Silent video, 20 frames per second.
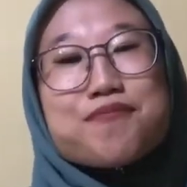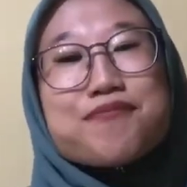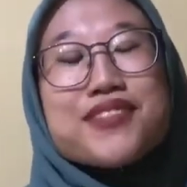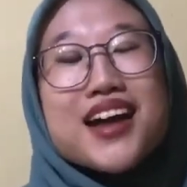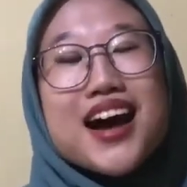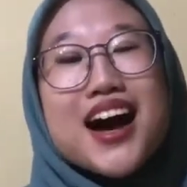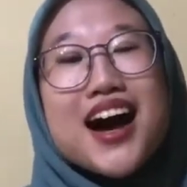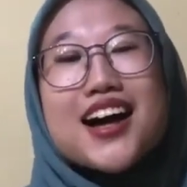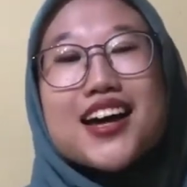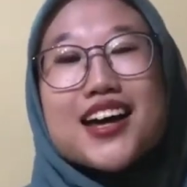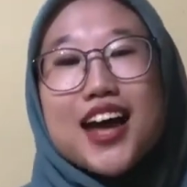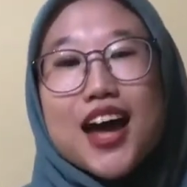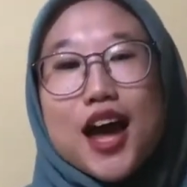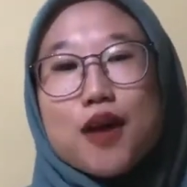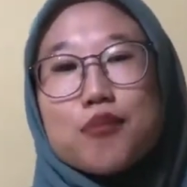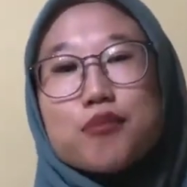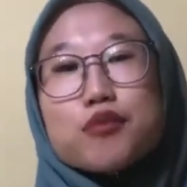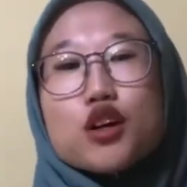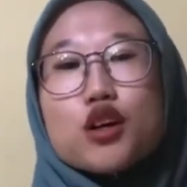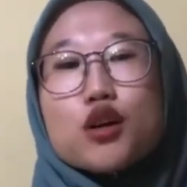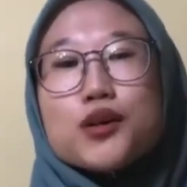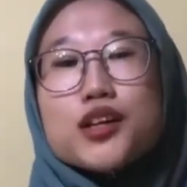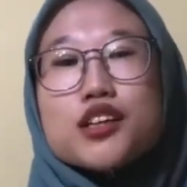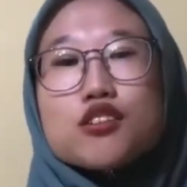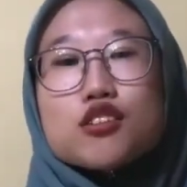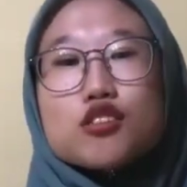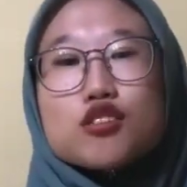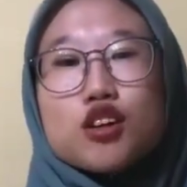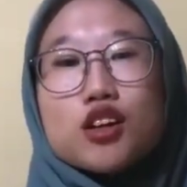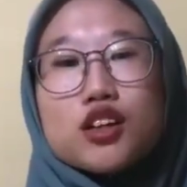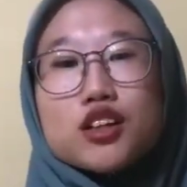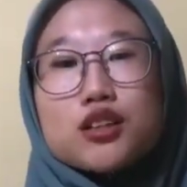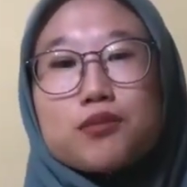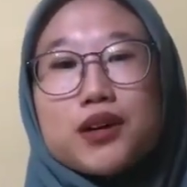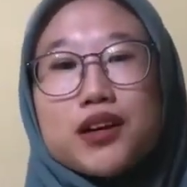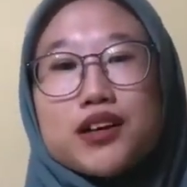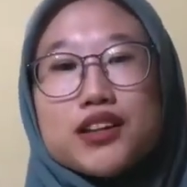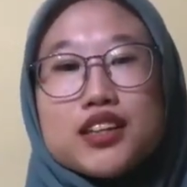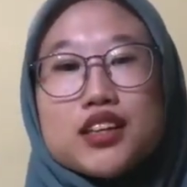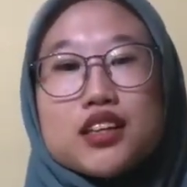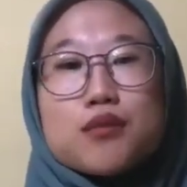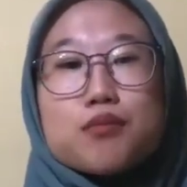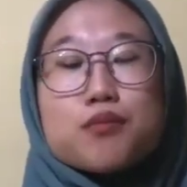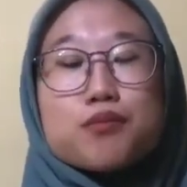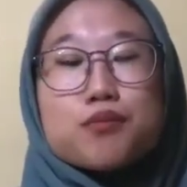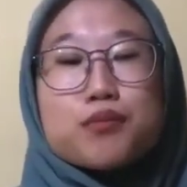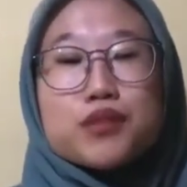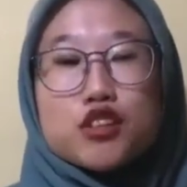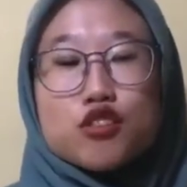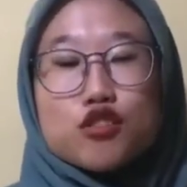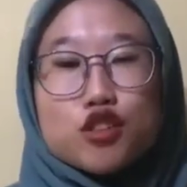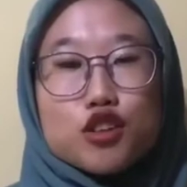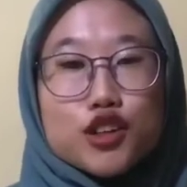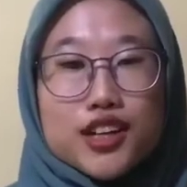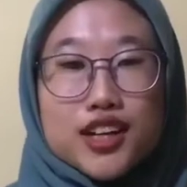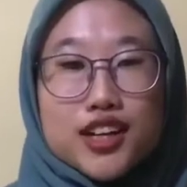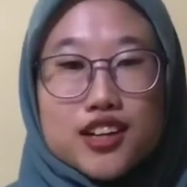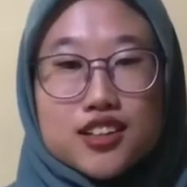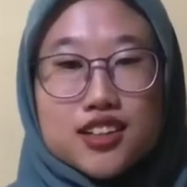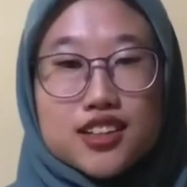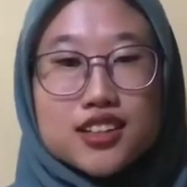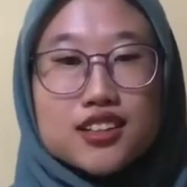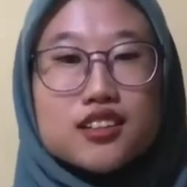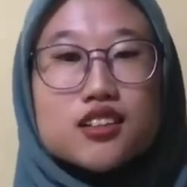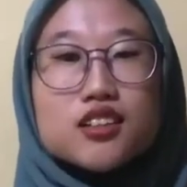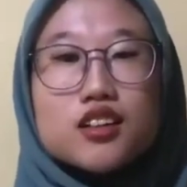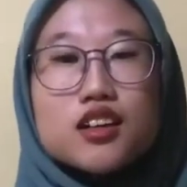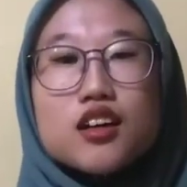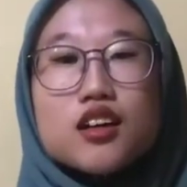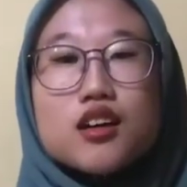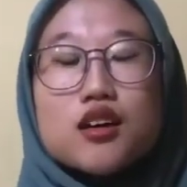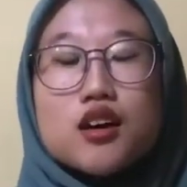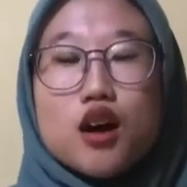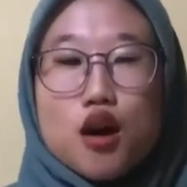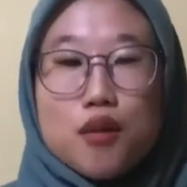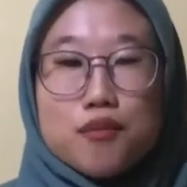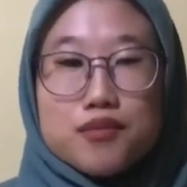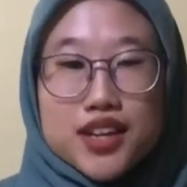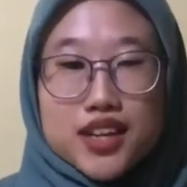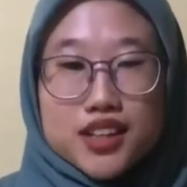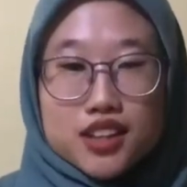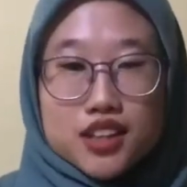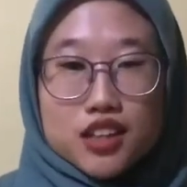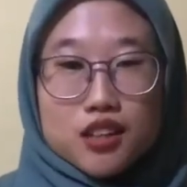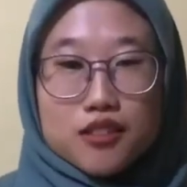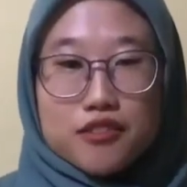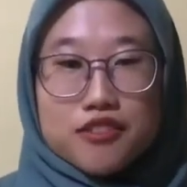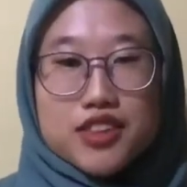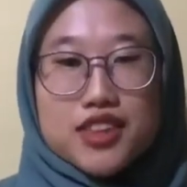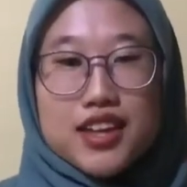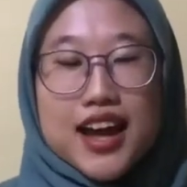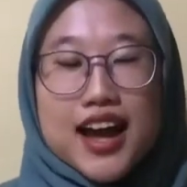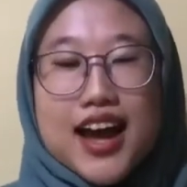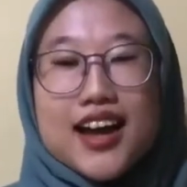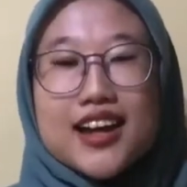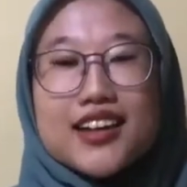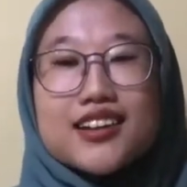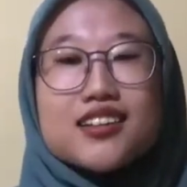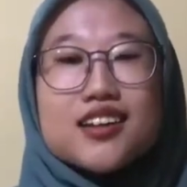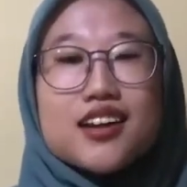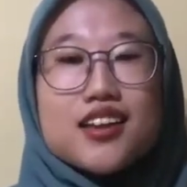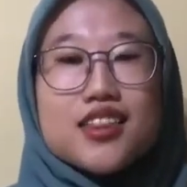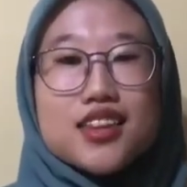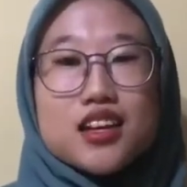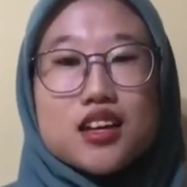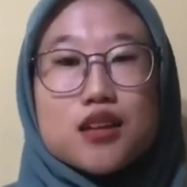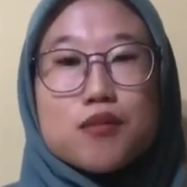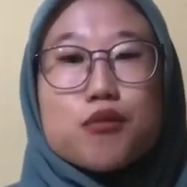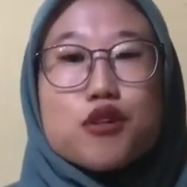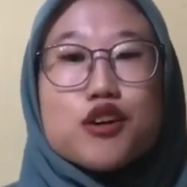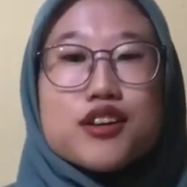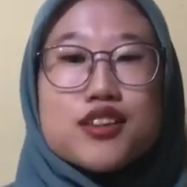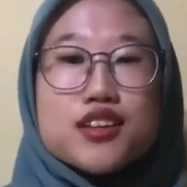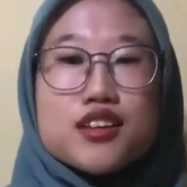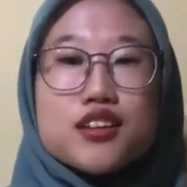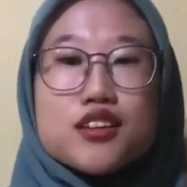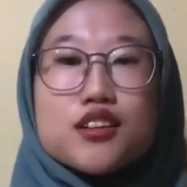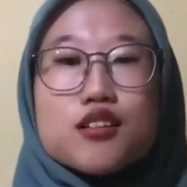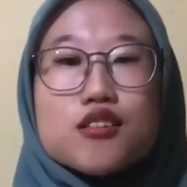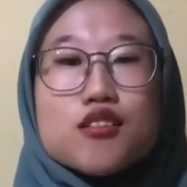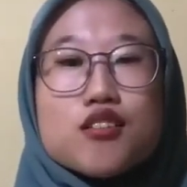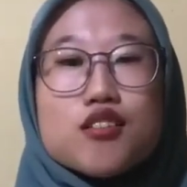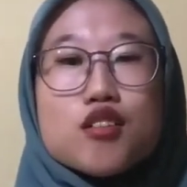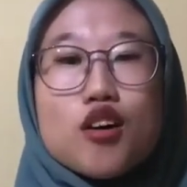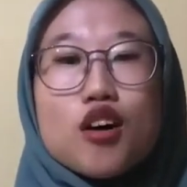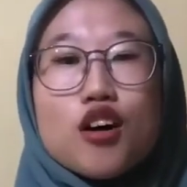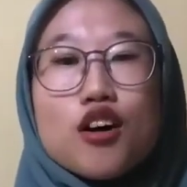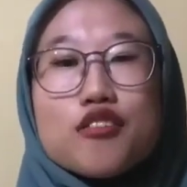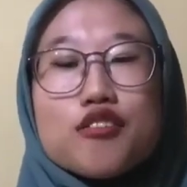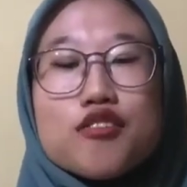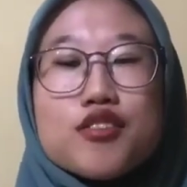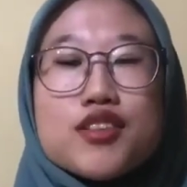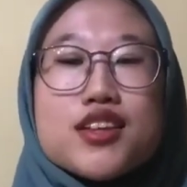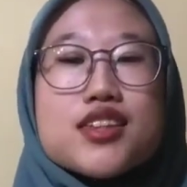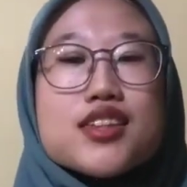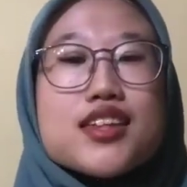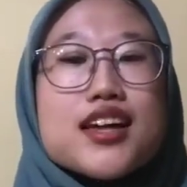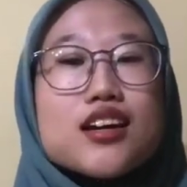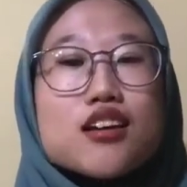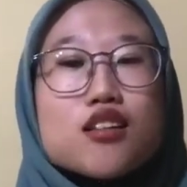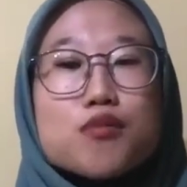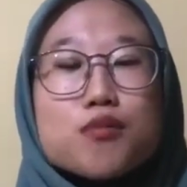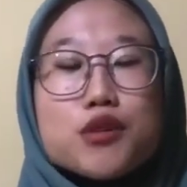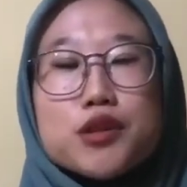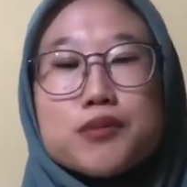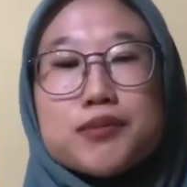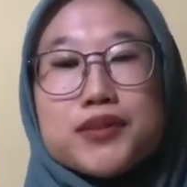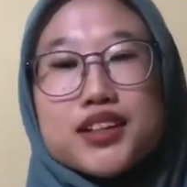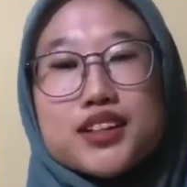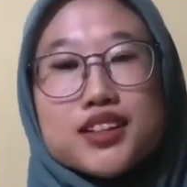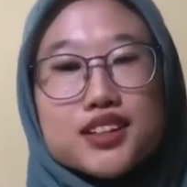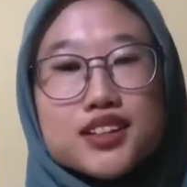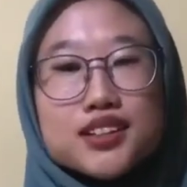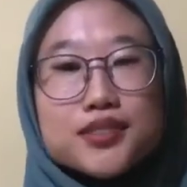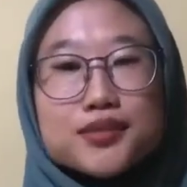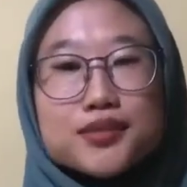I am going to talk about the introduction, objectives and the procedures of this experiment.